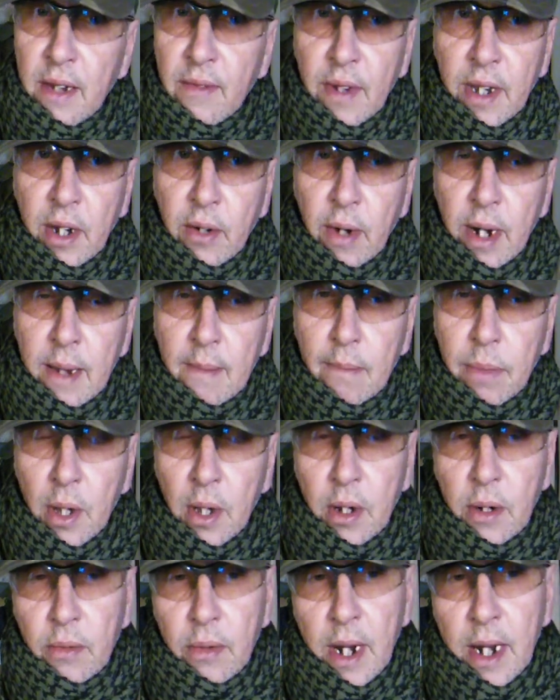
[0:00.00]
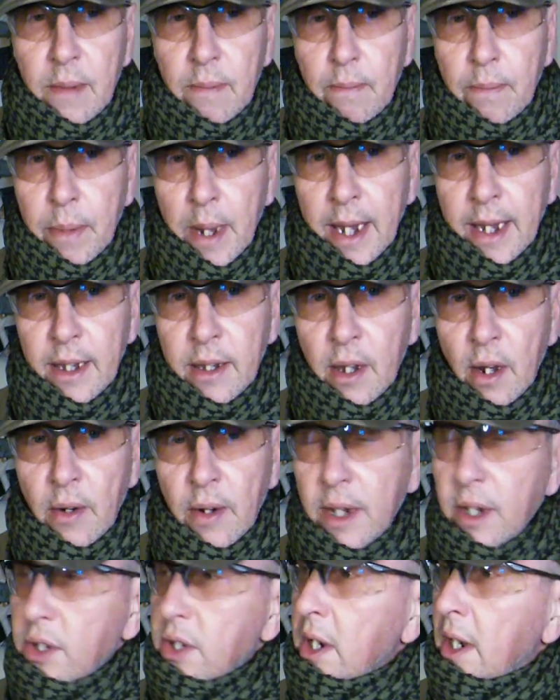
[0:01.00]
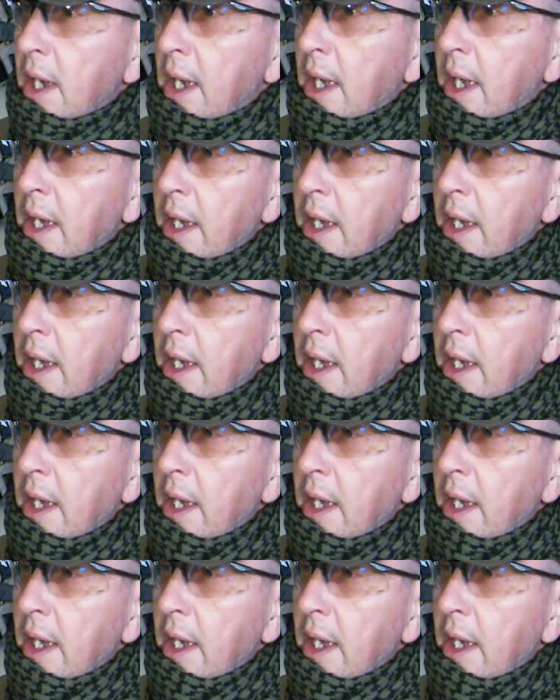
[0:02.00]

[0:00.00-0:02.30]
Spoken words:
can have it green, blue, red, pink, orange,